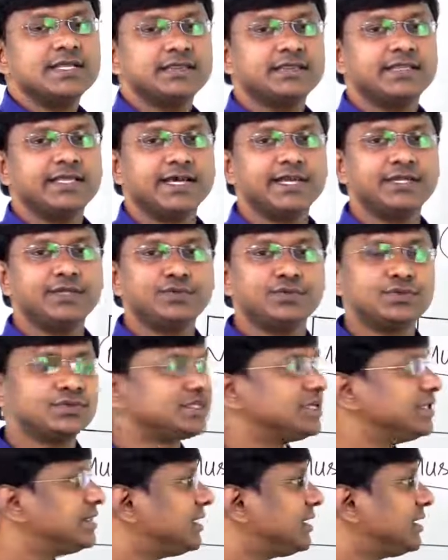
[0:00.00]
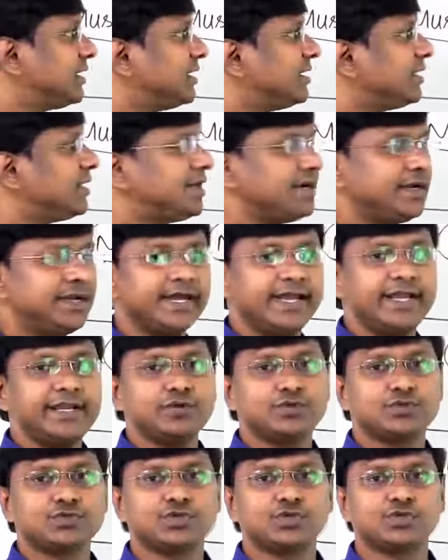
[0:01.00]
they are used in the
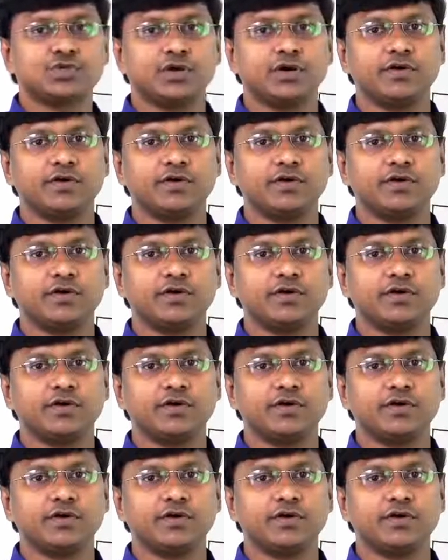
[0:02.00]
diagnosis